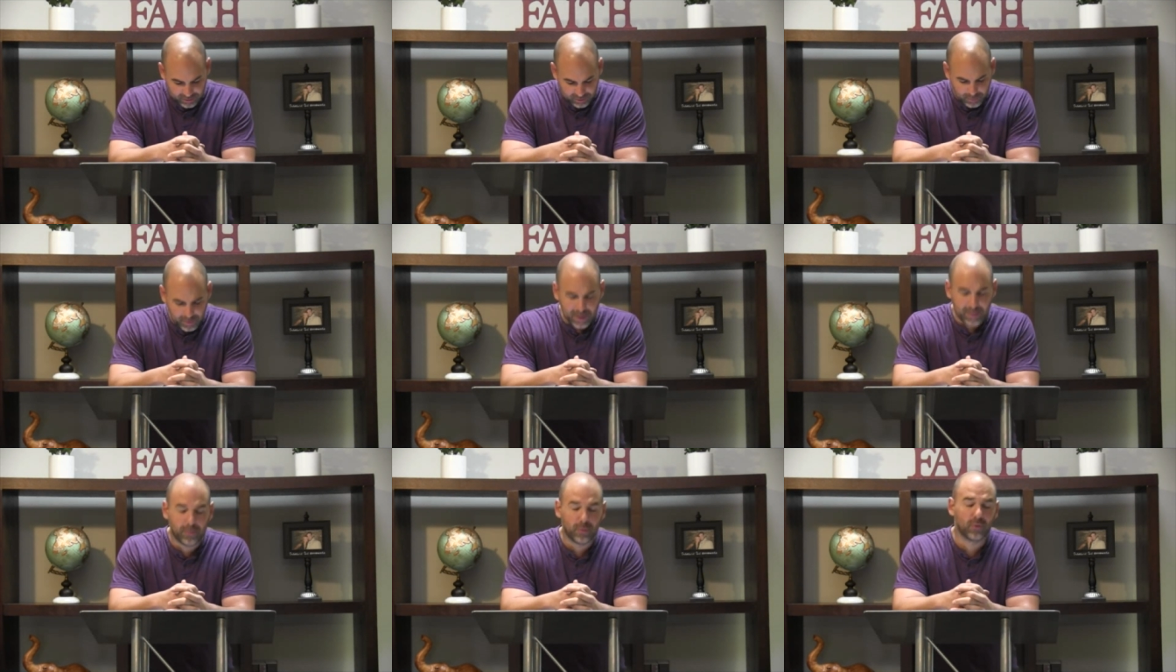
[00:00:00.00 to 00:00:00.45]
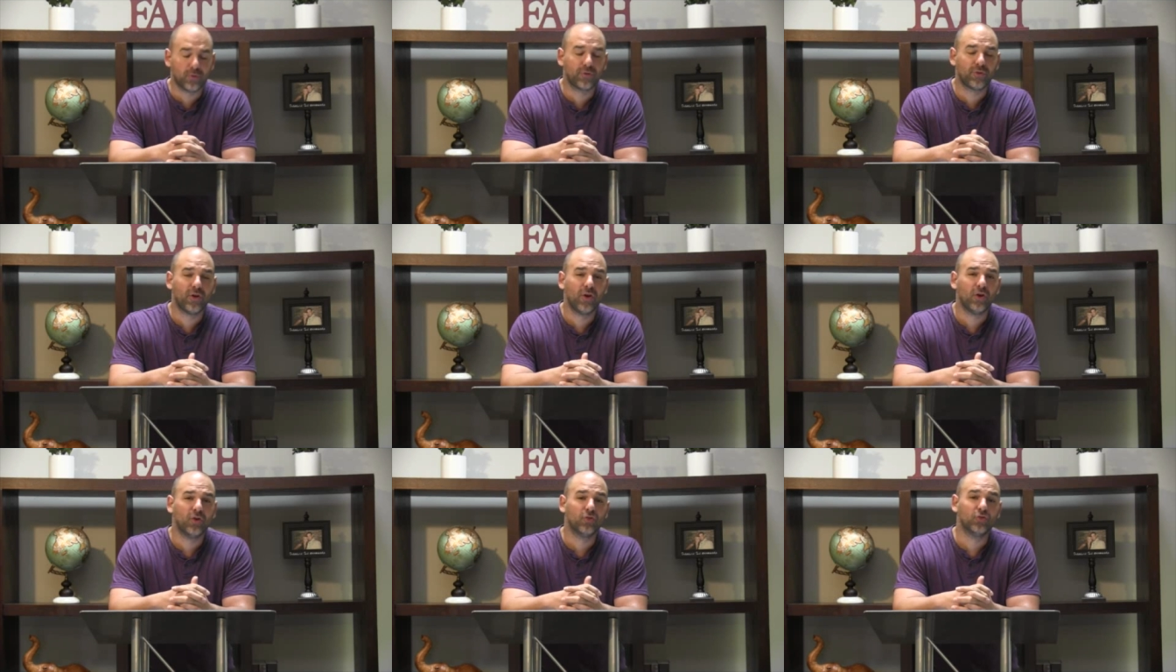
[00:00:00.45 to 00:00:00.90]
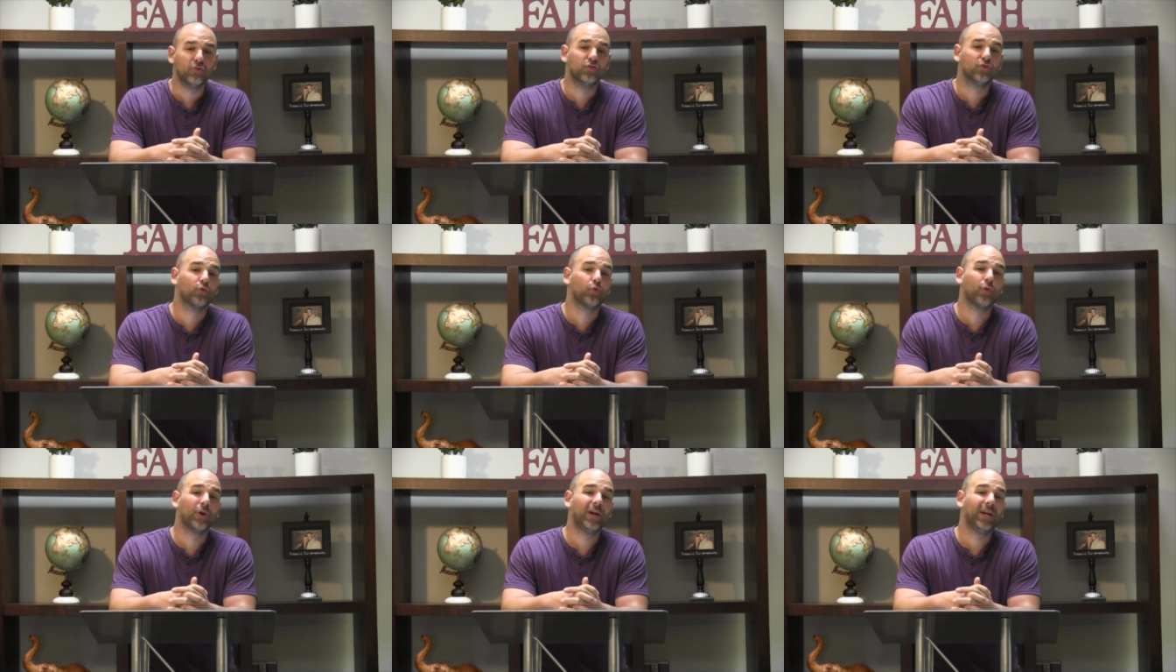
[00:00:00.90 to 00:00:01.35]
People's
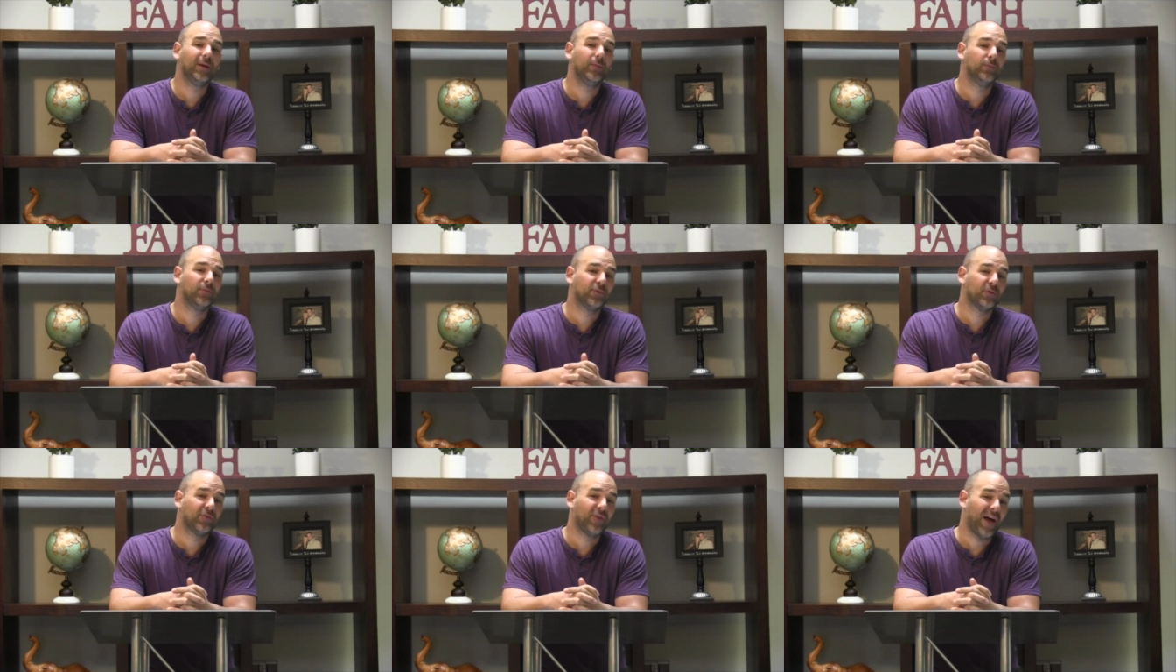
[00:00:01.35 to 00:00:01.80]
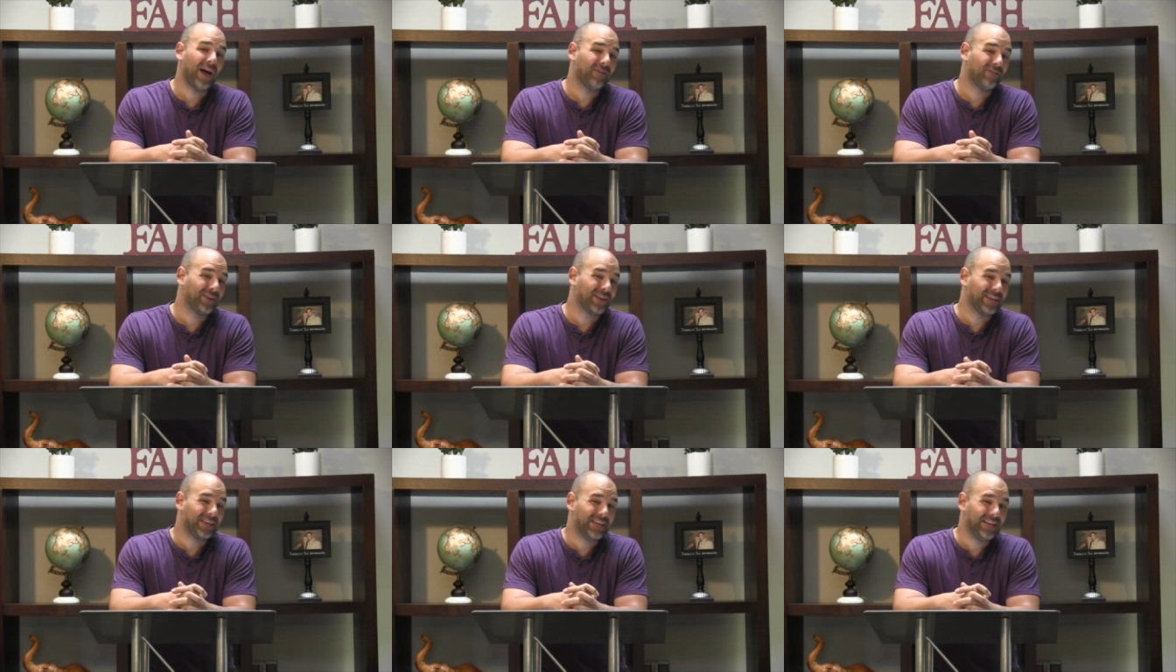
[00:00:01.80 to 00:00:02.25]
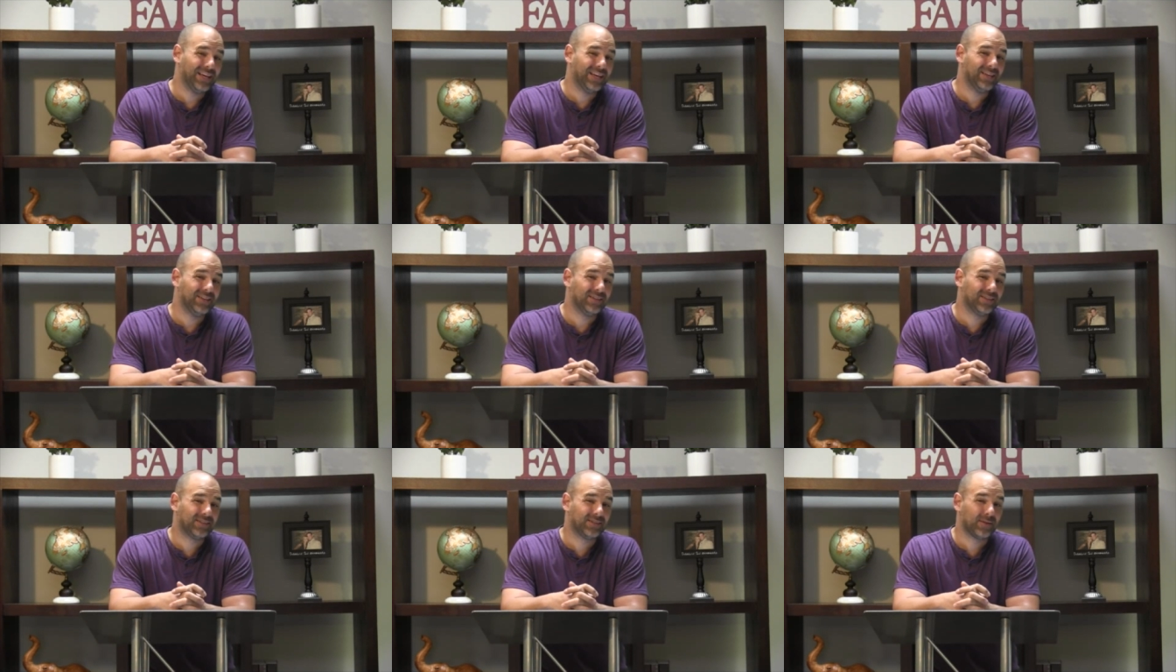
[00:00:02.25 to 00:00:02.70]
dreams of having
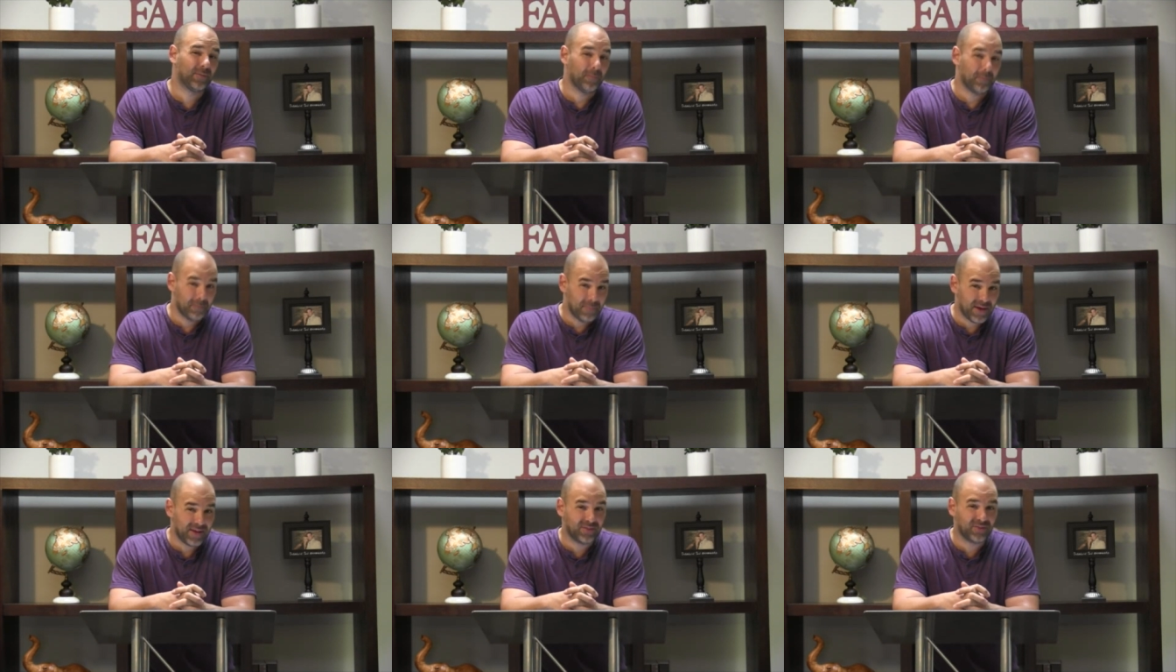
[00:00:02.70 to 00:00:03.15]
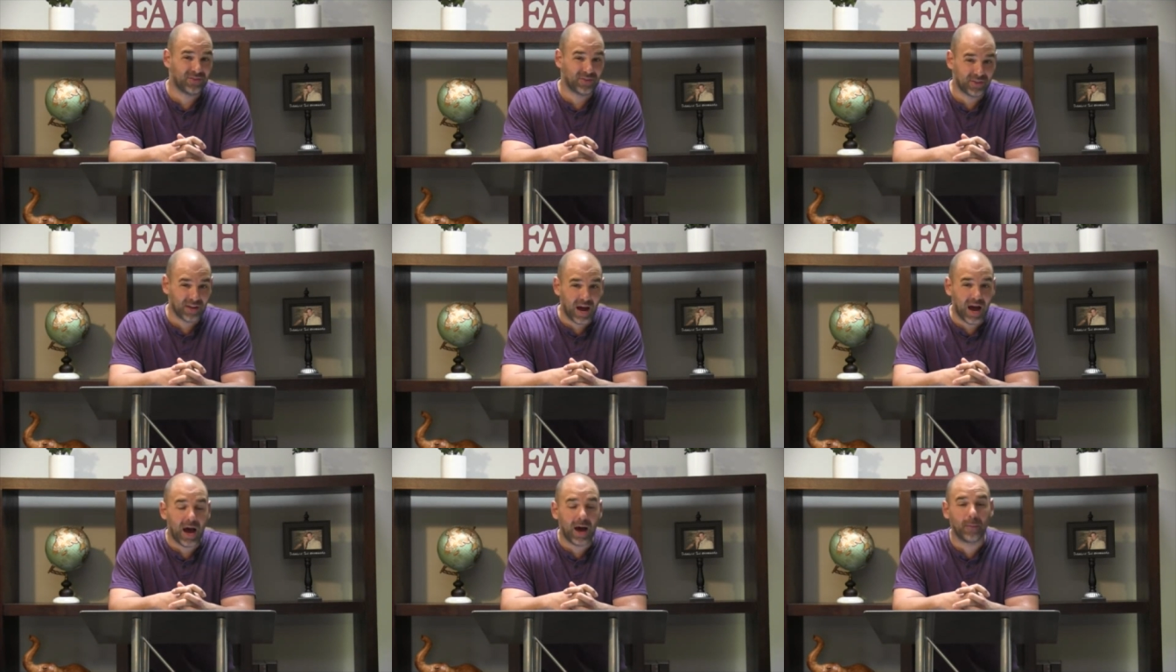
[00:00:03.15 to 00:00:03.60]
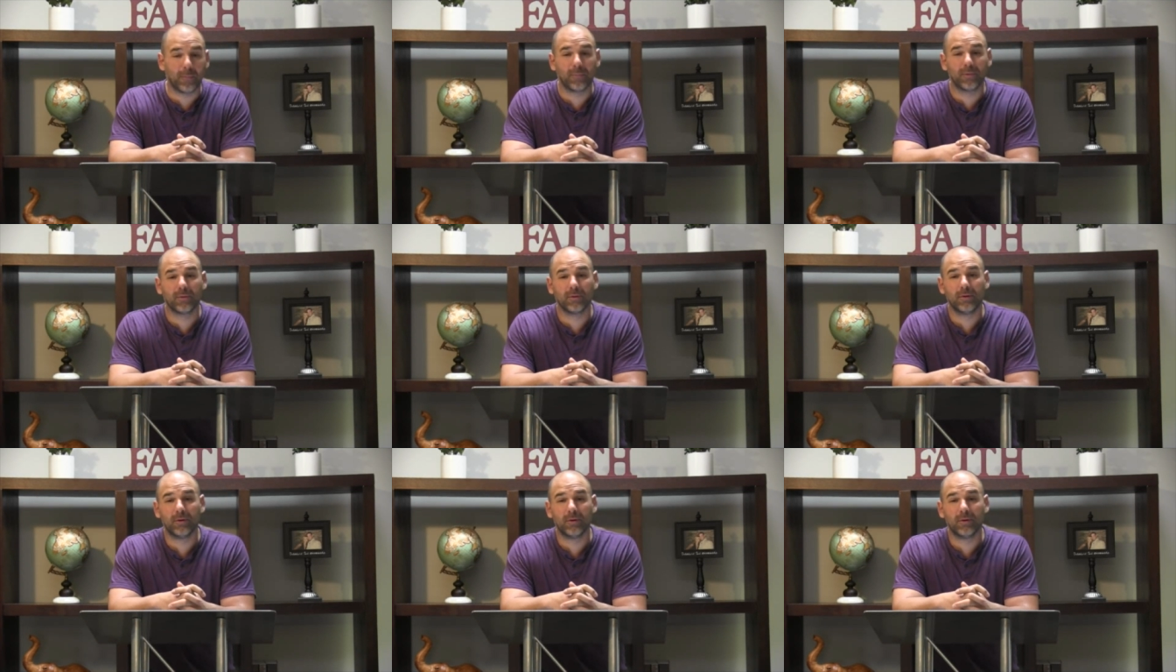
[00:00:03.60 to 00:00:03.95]
kids may stop.